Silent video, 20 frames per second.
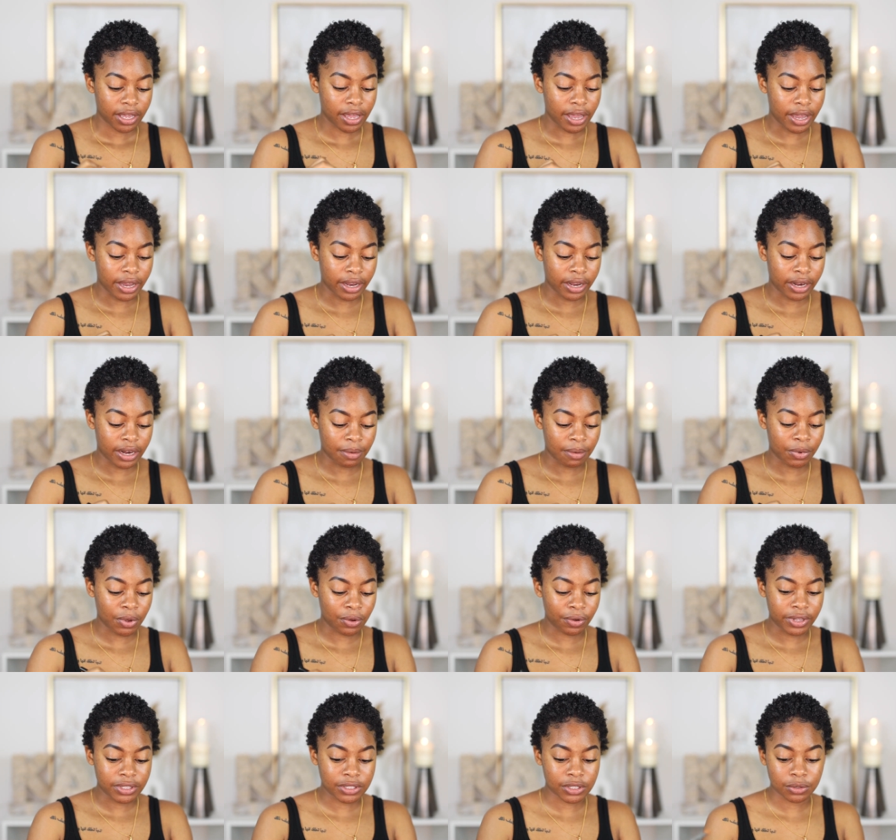And I'm
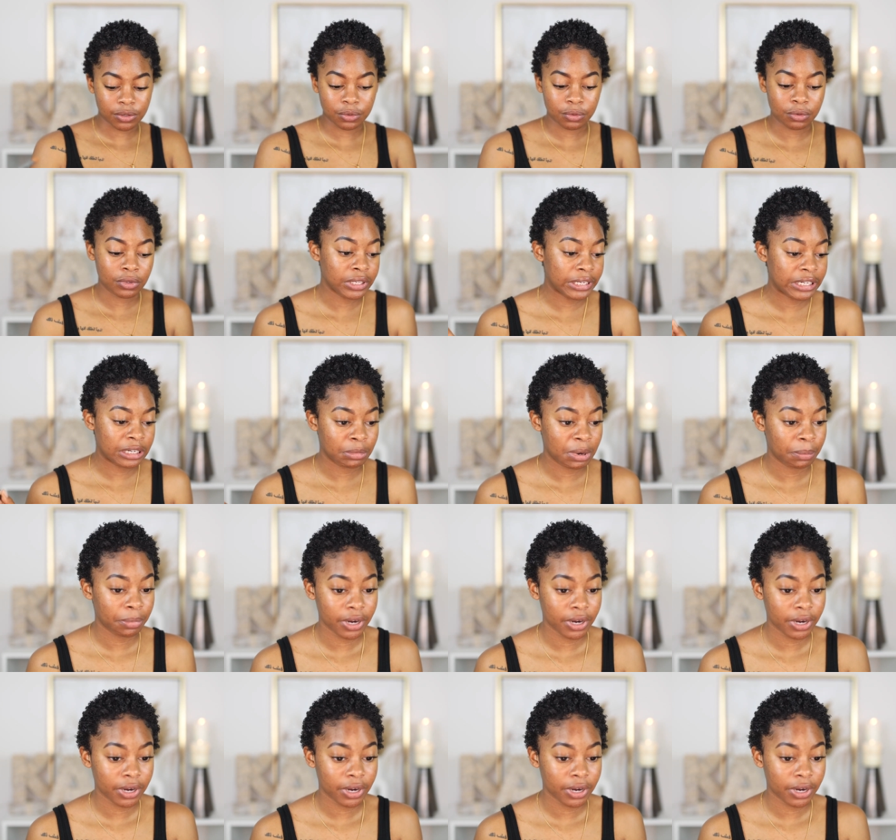going to clean up my